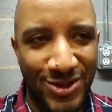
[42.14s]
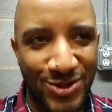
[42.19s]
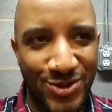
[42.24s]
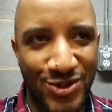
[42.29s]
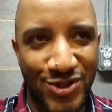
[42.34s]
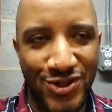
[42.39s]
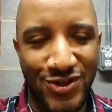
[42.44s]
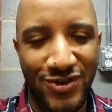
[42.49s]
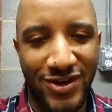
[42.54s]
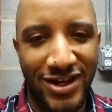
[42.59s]

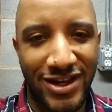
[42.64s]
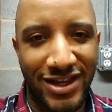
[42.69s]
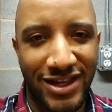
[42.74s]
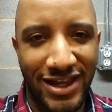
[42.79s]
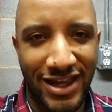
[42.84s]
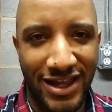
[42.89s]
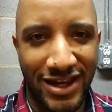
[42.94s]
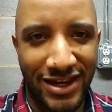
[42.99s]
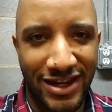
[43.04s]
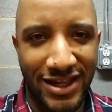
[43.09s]
strike
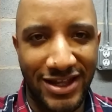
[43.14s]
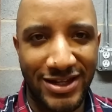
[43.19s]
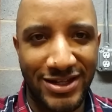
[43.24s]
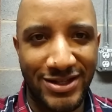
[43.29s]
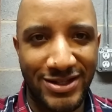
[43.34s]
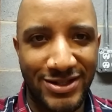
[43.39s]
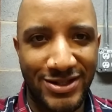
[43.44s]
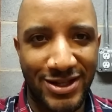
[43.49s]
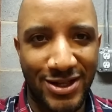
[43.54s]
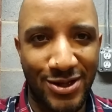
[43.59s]
and
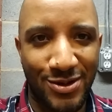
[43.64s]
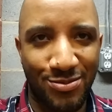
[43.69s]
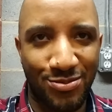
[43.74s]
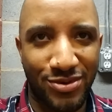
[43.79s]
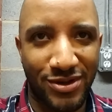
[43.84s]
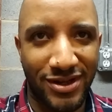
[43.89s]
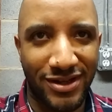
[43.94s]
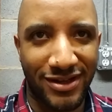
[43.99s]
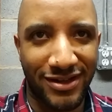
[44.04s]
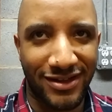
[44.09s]
ends
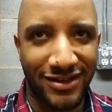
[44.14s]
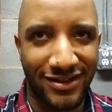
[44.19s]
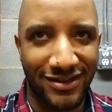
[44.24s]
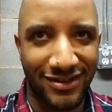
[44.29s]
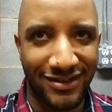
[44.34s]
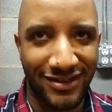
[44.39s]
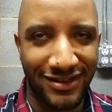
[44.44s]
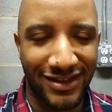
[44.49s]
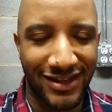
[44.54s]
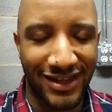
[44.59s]
up
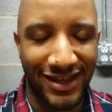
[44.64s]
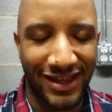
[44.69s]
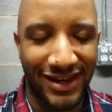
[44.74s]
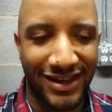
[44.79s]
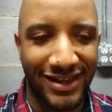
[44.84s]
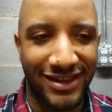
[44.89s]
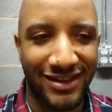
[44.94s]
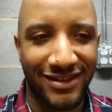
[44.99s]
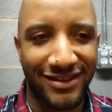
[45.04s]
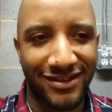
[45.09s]

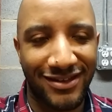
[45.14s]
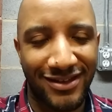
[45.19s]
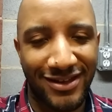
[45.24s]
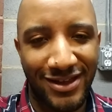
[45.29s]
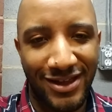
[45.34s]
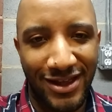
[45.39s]
hitting